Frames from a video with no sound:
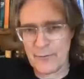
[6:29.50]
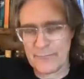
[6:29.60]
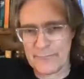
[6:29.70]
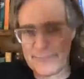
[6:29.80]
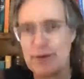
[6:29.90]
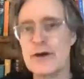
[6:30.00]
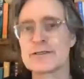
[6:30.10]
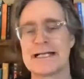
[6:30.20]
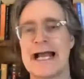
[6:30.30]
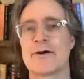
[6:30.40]

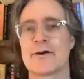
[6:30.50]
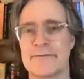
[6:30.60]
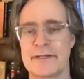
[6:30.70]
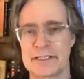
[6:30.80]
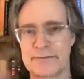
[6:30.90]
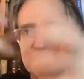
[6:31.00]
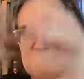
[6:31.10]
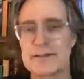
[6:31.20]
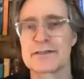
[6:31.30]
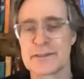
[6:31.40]
false narrative, this
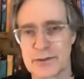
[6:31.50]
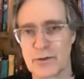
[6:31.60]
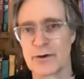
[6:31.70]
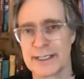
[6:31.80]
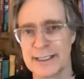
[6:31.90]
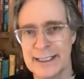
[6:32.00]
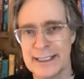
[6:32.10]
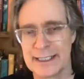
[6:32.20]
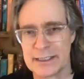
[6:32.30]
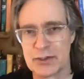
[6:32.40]
false story,
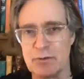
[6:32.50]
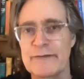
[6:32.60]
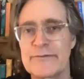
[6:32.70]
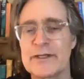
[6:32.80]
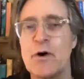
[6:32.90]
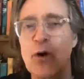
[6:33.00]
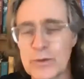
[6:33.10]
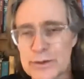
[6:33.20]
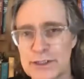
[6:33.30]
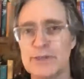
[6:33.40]
the story of the
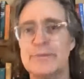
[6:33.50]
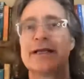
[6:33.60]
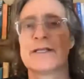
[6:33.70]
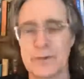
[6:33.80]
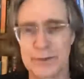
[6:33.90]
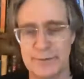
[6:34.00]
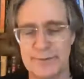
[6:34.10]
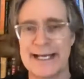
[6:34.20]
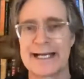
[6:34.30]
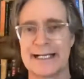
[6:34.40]
old human and the old
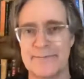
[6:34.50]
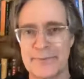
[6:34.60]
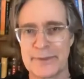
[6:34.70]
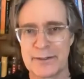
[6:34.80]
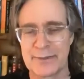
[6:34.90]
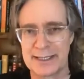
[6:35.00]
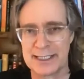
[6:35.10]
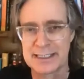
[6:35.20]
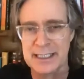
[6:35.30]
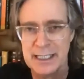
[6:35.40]
humanity, right?
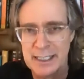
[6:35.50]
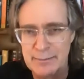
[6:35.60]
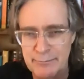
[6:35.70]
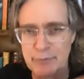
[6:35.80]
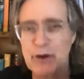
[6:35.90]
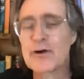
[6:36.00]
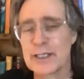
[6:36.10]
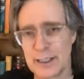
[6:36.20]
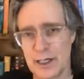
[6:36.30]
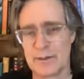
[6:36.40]
This
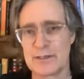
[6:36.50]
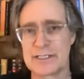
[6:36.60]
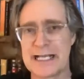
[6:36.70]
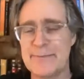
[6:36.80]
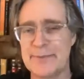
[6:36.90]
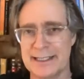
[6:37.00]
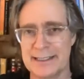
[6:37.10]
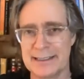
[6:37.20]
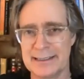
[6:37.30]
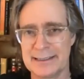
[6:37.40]
broken Homo
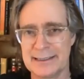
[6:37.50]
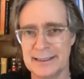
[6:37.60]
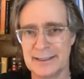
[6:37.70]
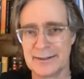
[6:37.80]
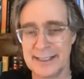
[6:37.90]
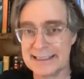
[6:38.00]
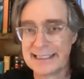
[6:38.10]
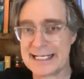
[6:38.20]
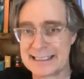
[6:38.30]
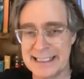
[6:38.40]
sapien, right, is
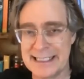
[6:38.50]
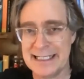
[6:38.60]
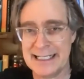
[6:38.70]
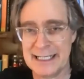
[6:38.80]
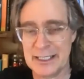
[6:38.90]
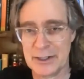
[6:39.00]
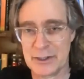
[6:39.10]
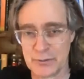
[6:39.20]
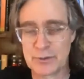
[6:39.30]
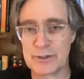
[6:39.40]
actually
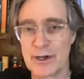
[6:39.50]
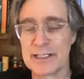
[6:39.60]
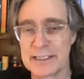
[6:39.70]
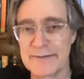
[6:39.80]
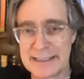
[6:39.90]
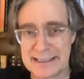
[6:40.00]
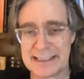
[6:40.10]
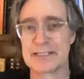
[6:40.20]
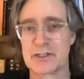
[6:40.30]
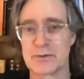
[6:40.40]
the root cause of
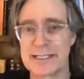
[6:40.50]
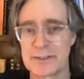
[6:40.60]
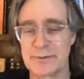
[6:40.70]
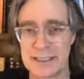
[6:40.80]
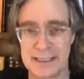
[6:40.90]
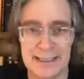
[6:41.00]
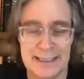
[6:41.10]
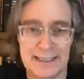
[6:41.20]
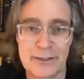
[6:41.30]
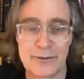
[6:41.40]
existential risk, which is
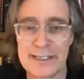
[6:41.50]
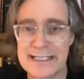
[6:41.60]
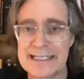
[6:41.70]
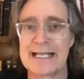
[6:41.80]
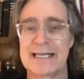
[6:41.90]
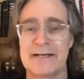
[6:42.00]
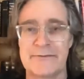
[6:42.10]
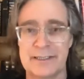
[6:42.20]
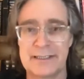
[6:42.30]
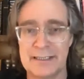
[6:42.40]
literally the death
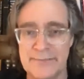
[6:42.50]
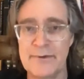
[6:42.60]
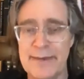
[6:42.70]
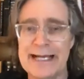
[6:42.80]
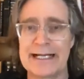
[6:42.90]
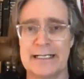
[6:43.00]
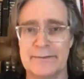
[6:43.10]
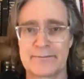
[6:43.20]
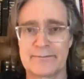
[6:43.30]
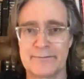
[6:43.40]
of humanity.
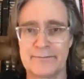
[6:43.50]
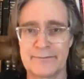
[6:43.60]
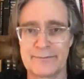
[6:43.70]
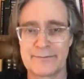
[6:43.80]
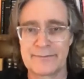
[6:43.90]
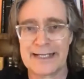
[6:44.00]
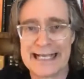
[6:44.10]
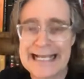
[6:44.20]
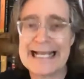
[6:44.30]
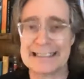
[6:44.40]

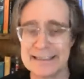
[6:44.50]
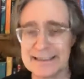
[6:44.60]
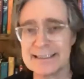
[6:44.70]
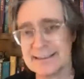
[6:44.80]
And